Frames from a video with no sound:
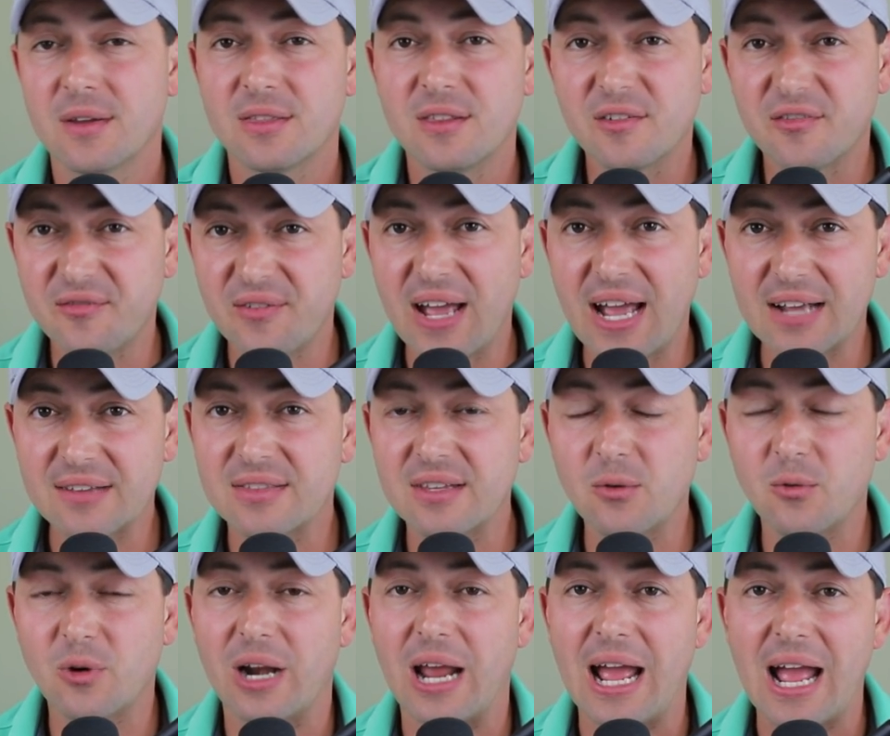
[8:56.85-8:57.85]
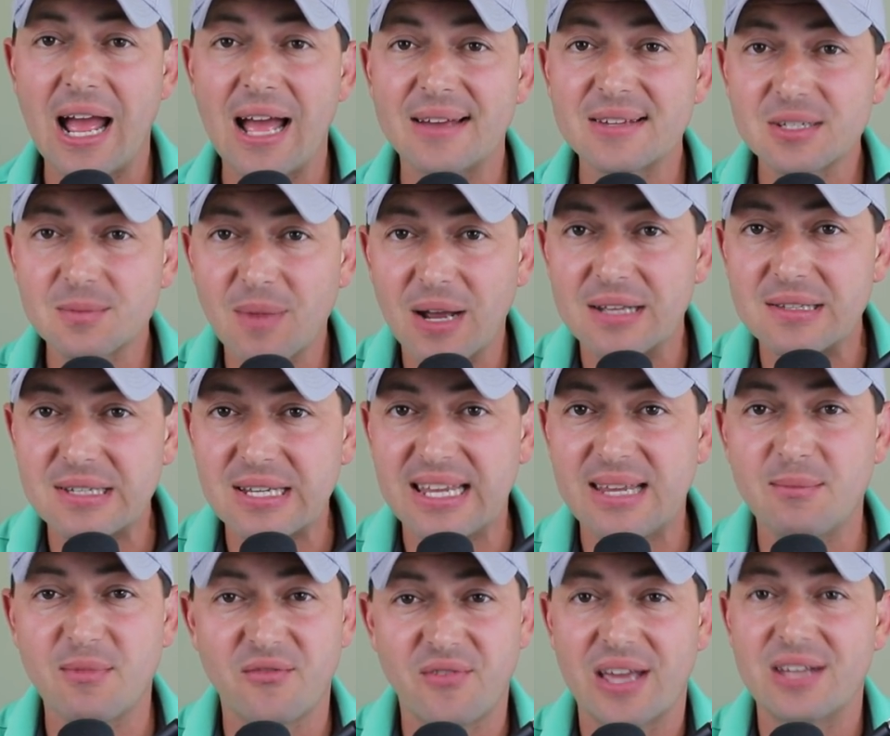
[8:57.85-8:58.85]
the fact that when I ask my
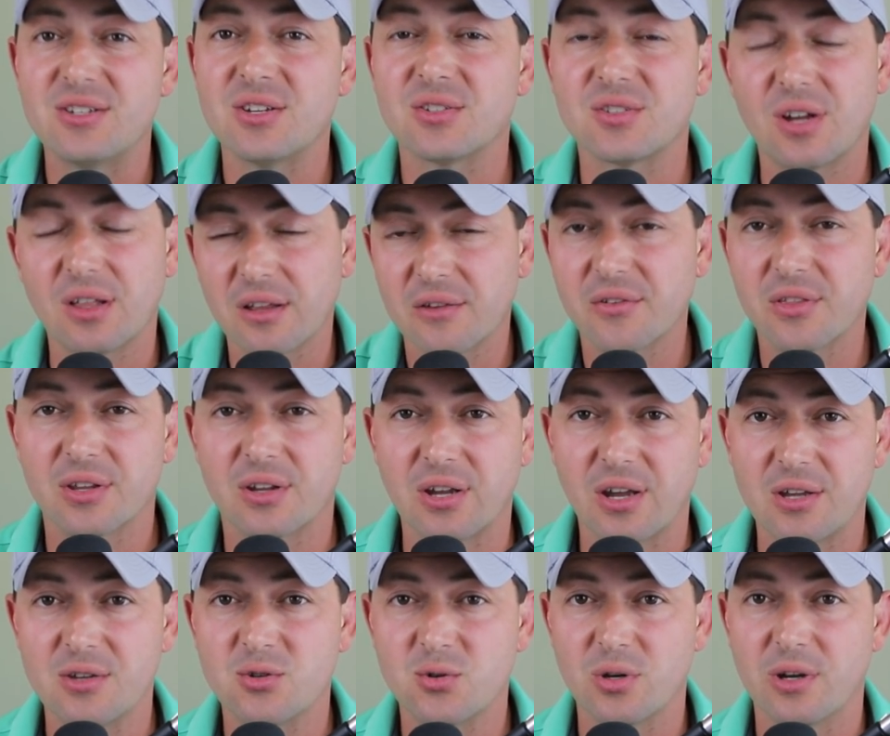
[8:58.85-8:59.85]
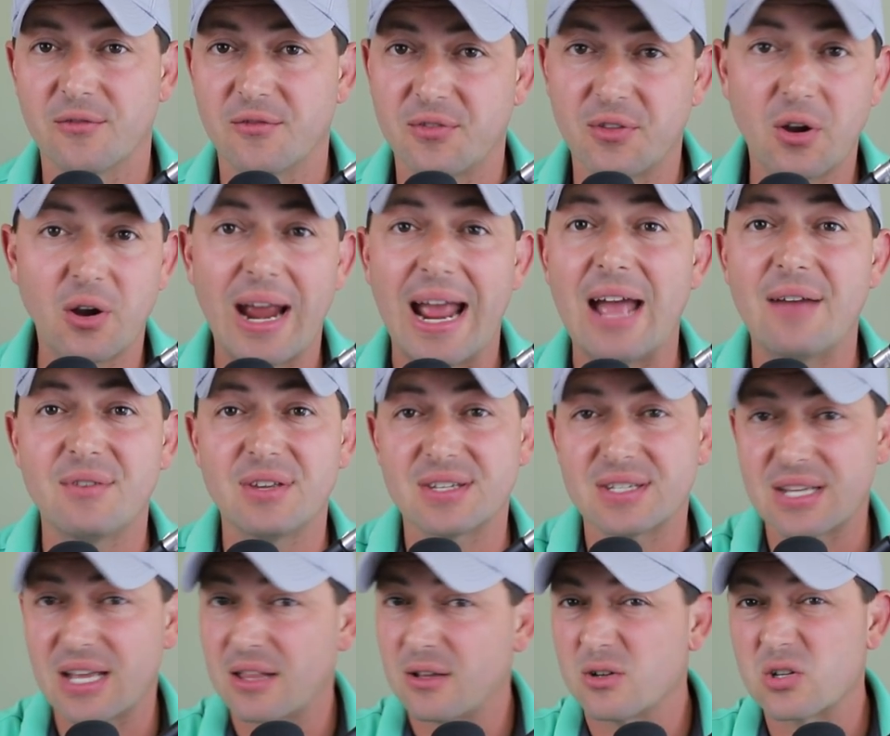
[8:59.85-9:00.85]
team of agents all over the country if they're having
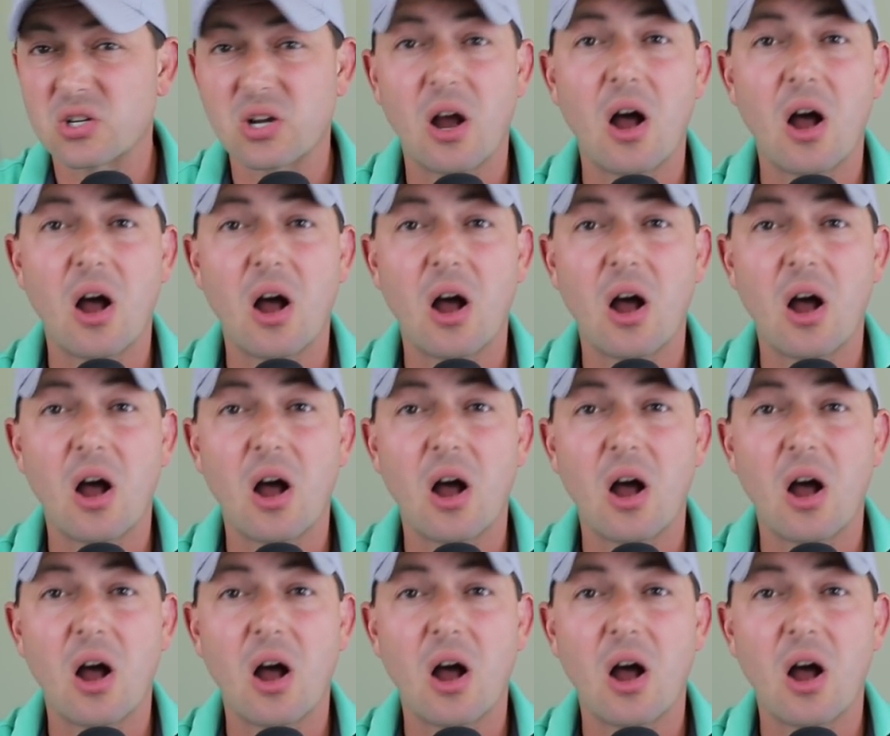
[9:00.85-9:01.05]
sellers